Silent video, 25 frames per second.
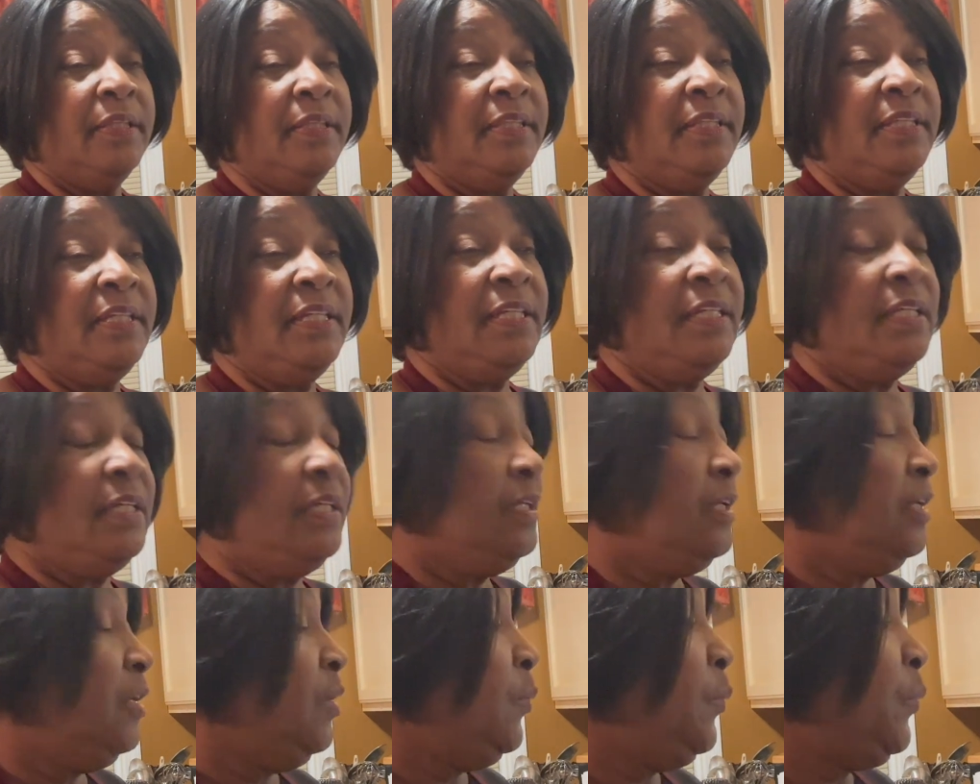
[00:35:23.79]

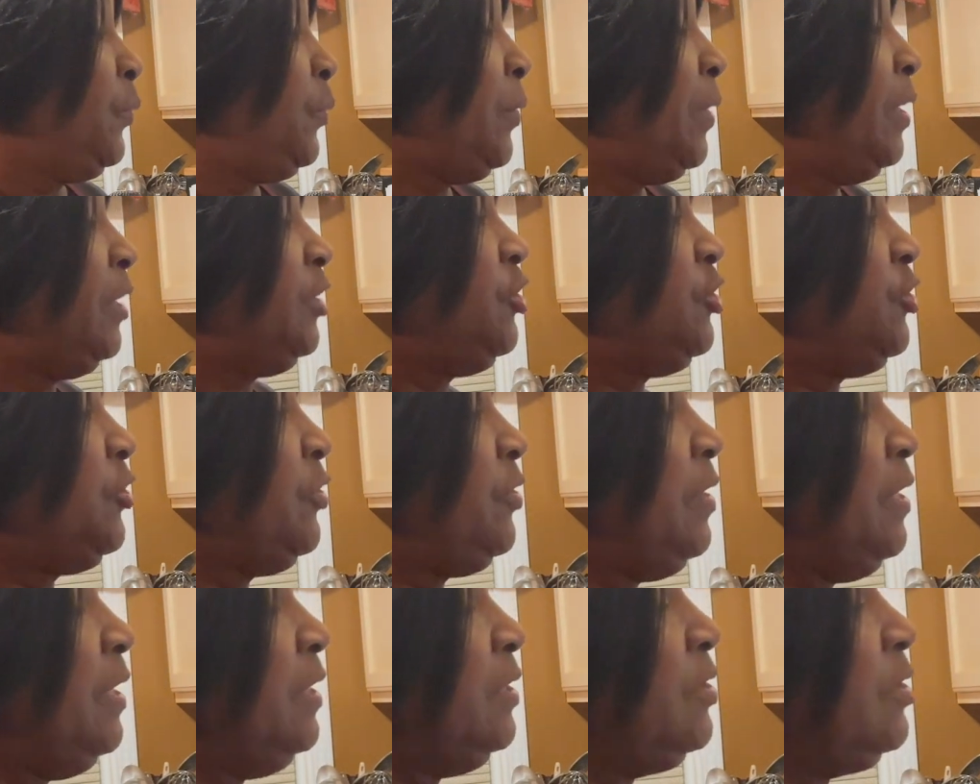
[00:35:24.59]
The
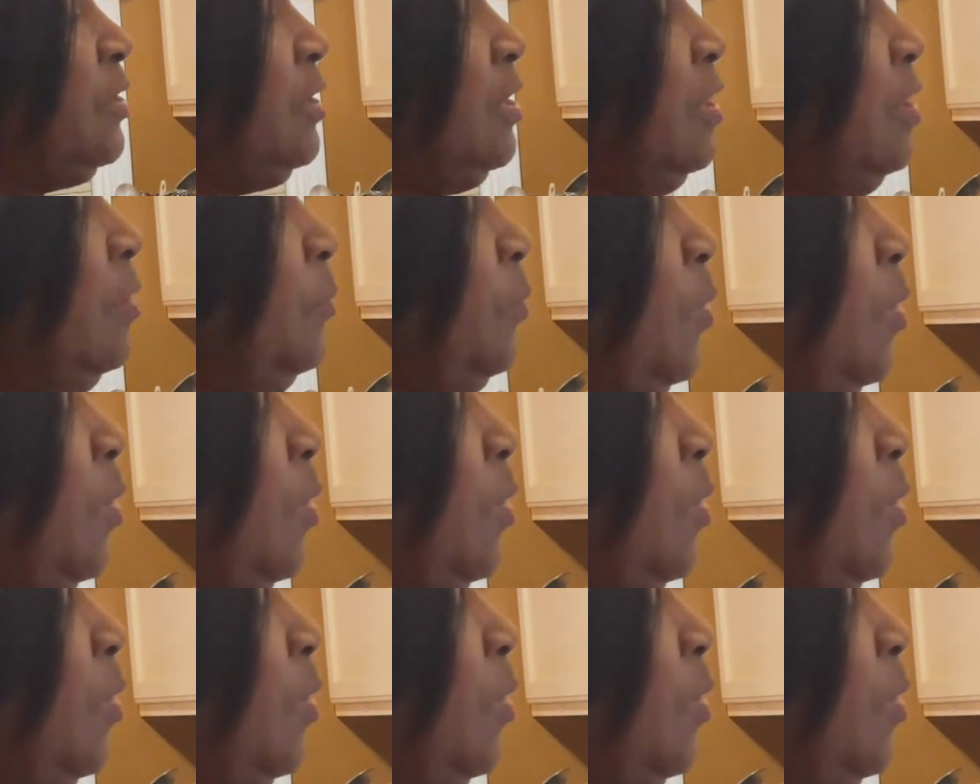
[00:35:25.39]
pressure has come